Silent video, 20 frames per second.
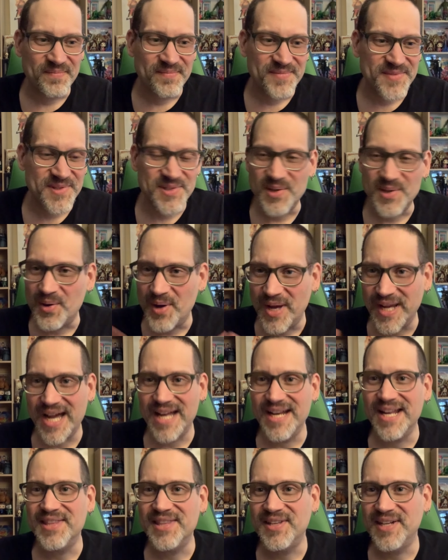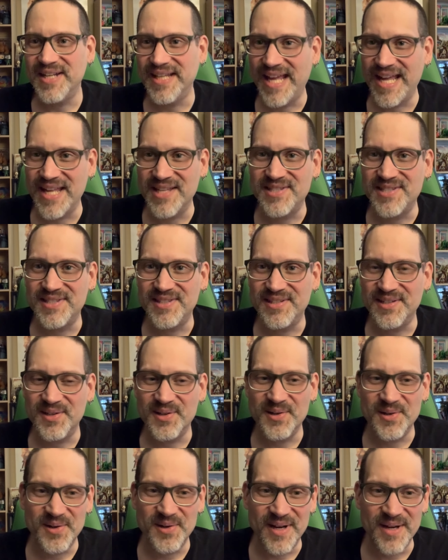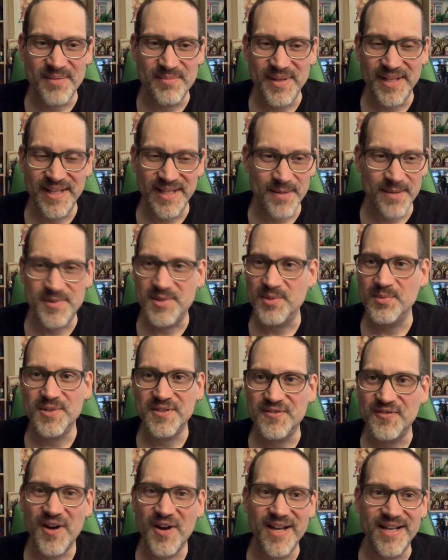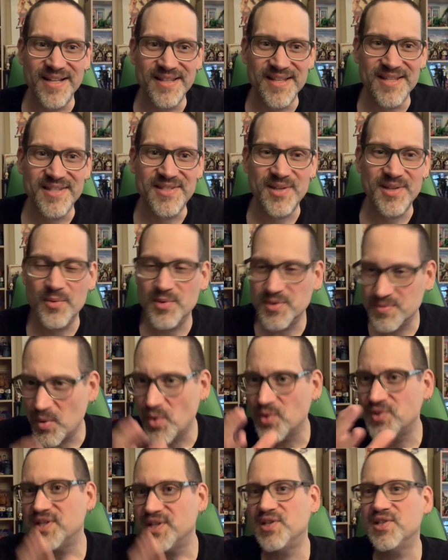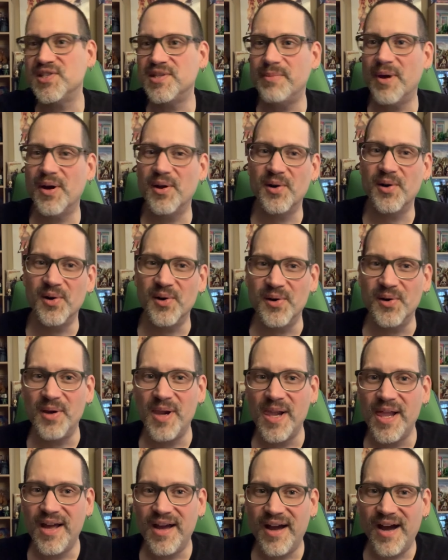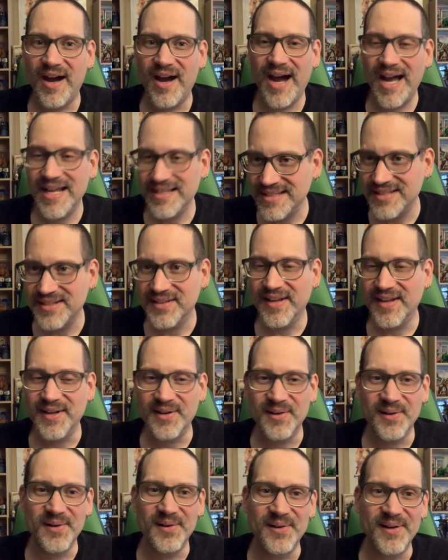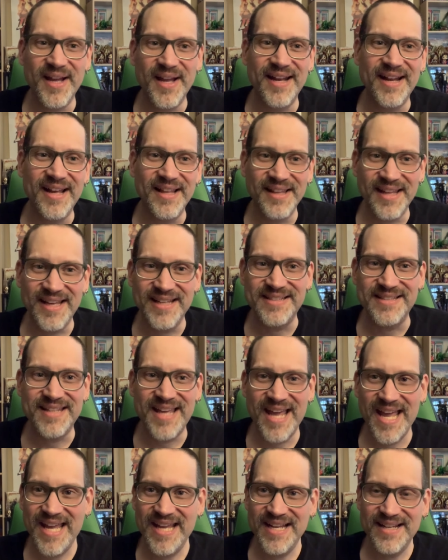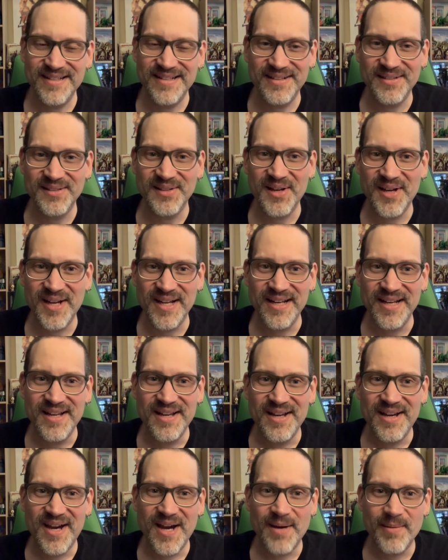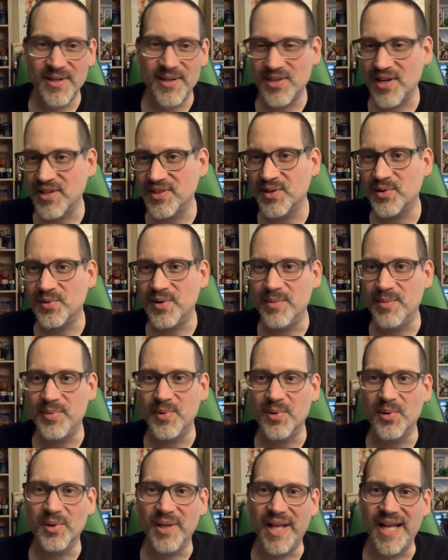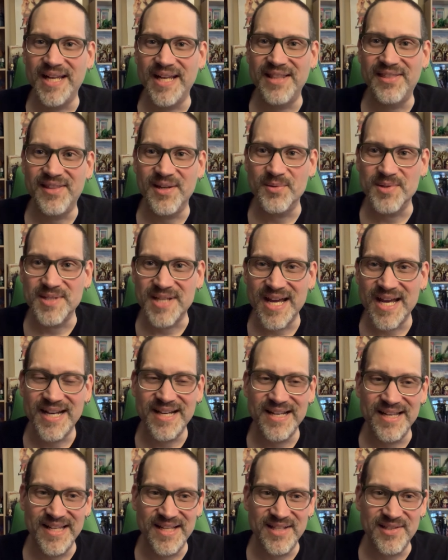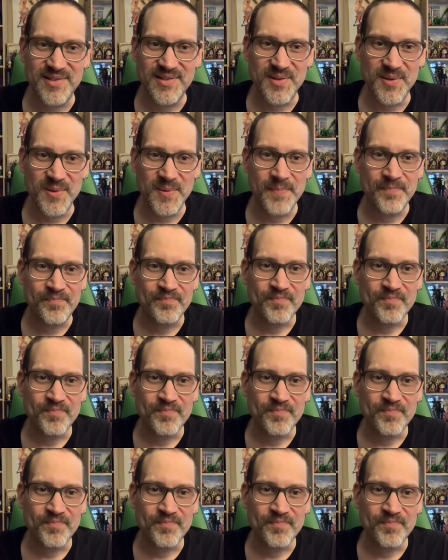So I got nothing against her. Millie Gibson was fine in this. It was mostly just about her. I did like her and I liked Kate a lot. I thought the creepy old lady thing was kind of neat too.